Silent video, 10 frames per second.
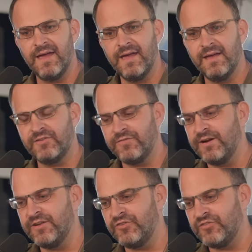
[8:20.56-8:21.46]
It's
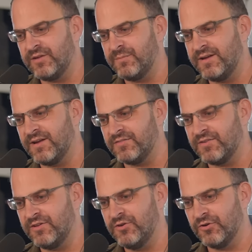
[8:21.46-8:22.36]
very interesting
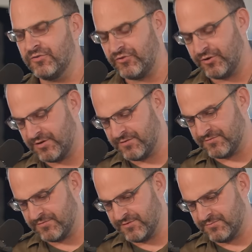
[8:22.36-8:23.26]
because you're sort
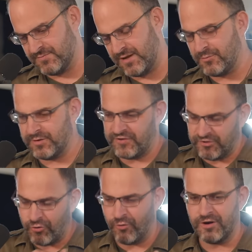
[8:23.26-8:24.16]
of, I don't want to say
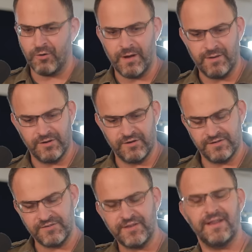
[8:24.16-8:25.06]
torn away, but you're
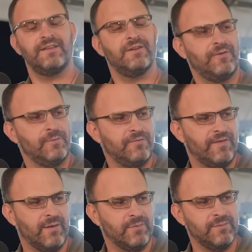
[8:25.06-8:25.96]
disconnected from your
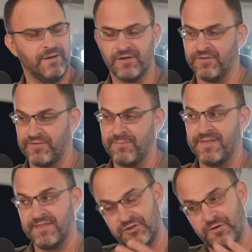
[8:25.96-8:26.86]
family because of
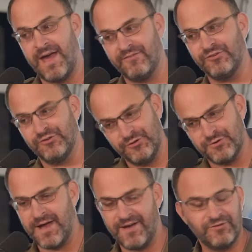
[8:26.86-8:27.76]
something that you have to do.
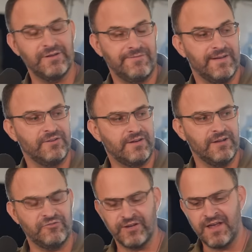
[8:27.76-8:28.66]
You have to defend your
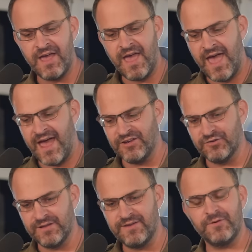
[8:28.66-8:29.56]
country. And
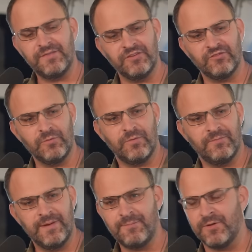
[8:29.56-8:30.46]
you live with these group
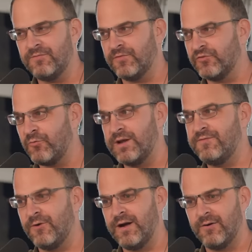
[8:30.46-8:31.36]
of people for
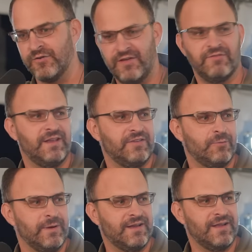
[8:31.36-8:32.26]
24 hours, 7 days
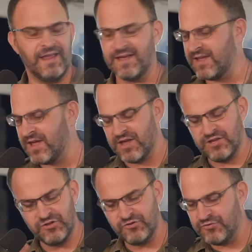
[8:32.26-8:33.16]
a week. Like,
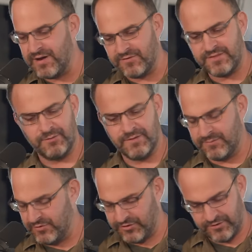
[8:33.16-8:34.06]
you do everything with
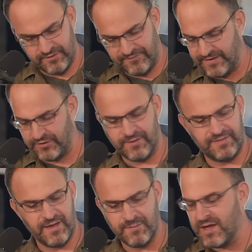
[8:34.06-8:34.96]
them. You go to the field
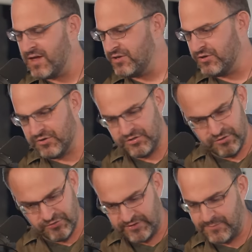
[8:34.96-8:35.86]
with them.
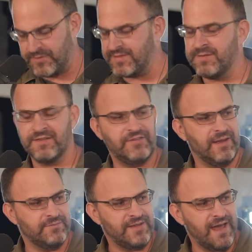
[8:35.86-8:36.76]
You sleep with them in the
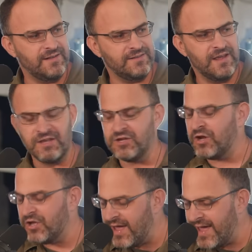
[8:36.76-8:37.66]
same tent. You
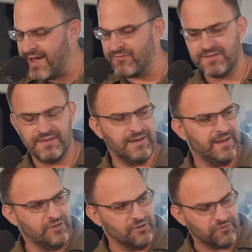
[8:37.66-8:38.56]
know, everything.
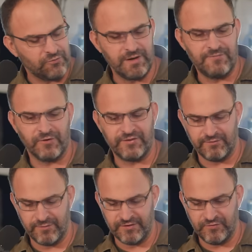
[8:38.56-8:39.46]
You're
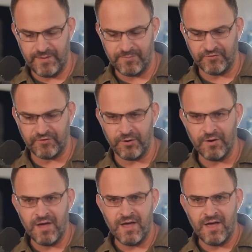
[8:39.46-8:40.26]
24/7 with these people. So